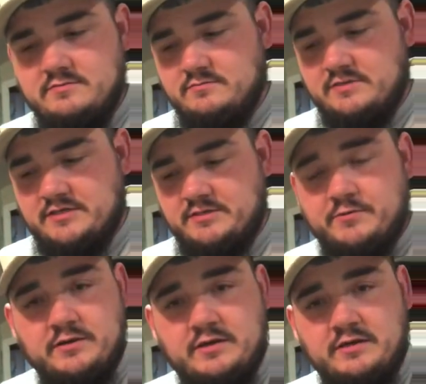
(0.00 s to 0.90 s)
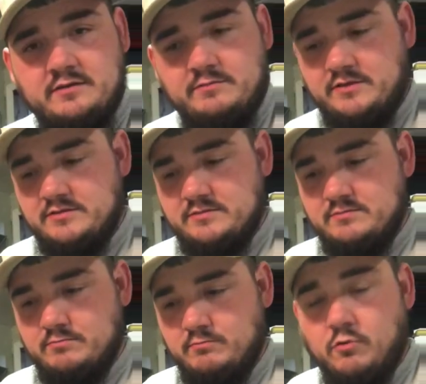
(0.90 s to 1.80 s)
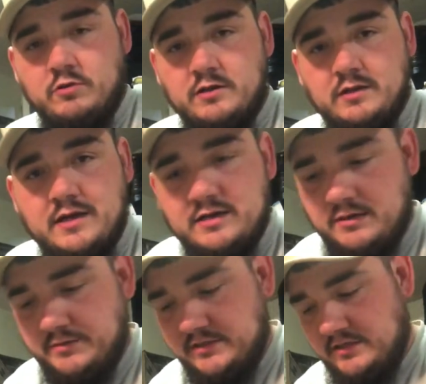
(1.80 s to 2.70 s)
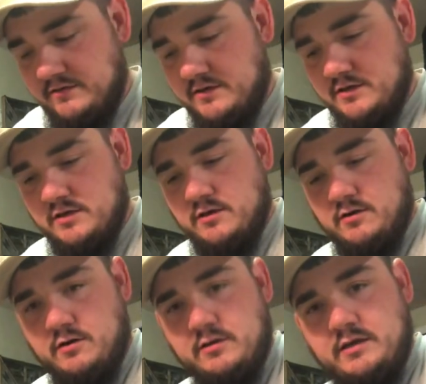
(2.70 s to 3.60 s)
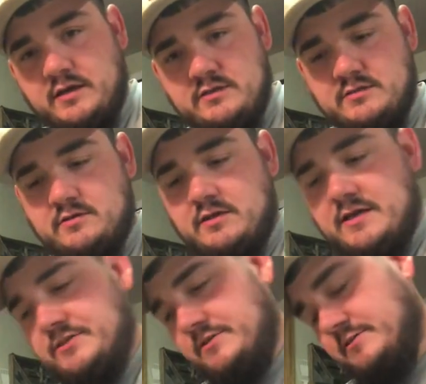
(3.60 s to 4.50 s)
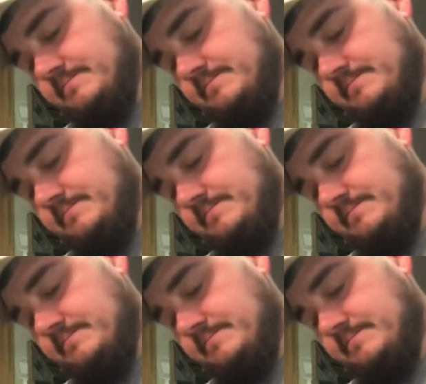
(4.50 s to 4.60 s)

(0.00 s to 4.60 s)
It's actually pretty neat. I mean, it's more than a lot of companies give you. Good case, good latches.